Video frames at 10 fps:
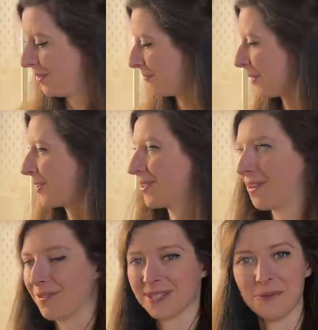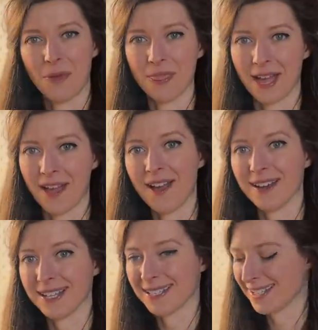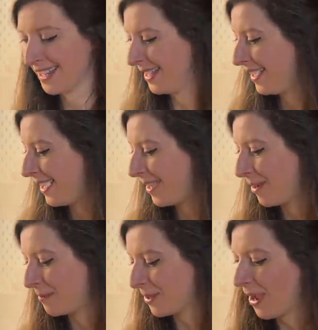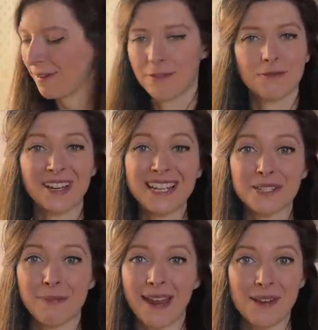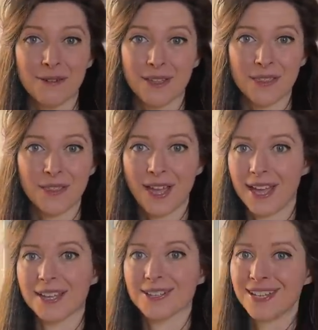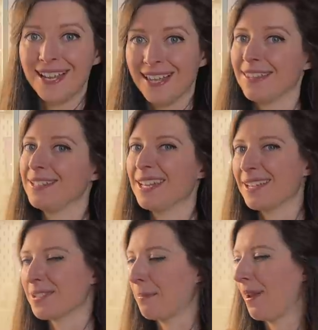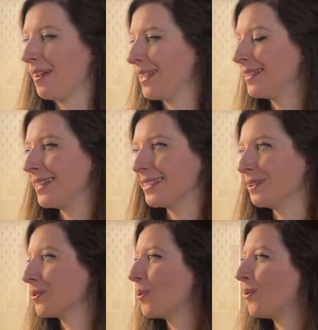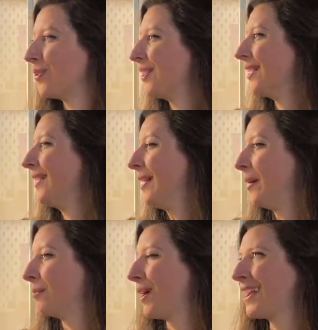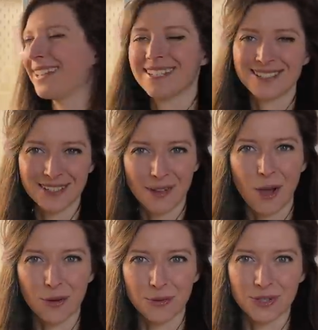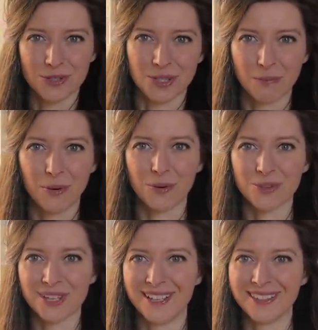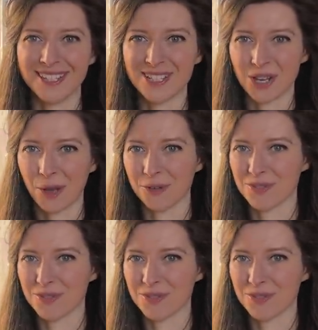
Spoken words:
because I obviously want that height, but you have three to play with, and you get supplied these little corner brackets that hold and support the shelves,